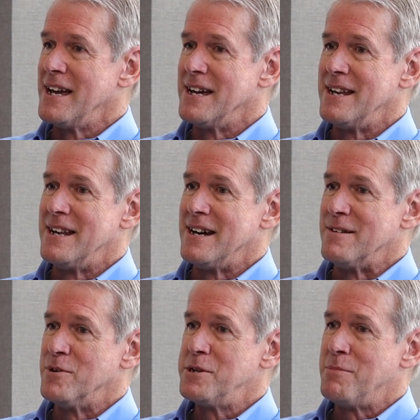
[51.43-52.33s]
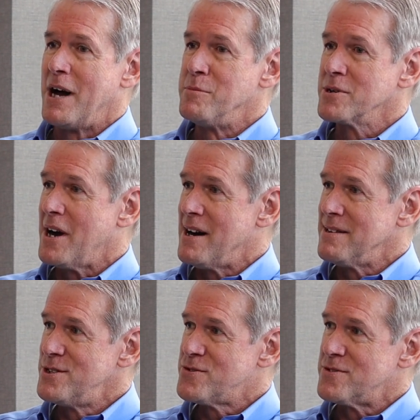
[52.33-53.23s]
And went to Bible
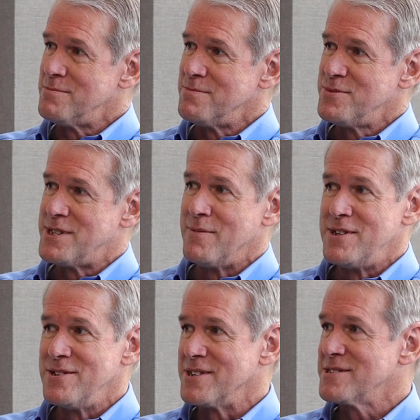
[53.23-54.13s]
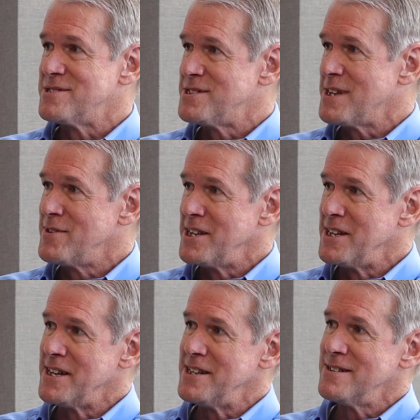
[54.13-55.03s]
college from 76 to
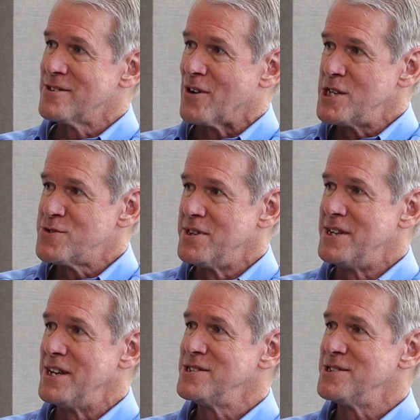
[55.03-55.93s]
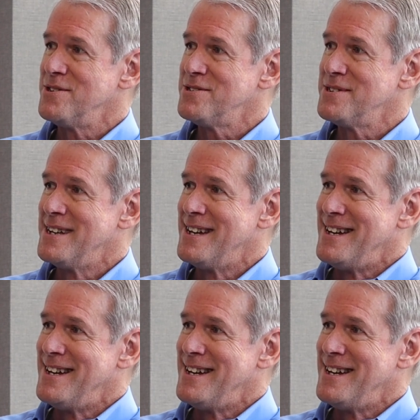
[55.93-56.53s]
78, Christ for the Nations.